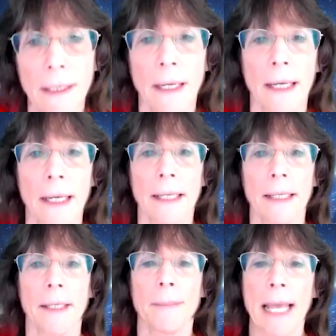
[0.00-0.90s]

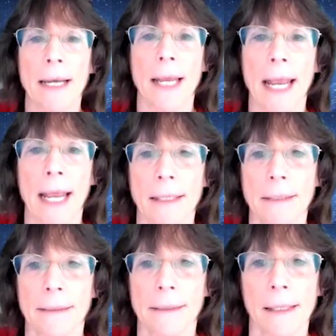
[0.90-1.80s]

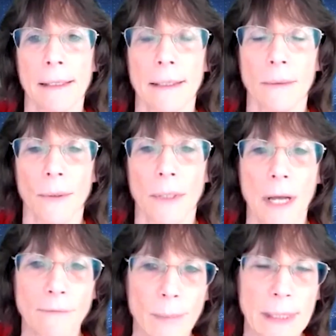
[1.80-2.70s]
and the
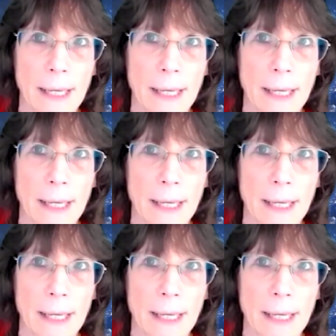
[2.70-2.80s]
government,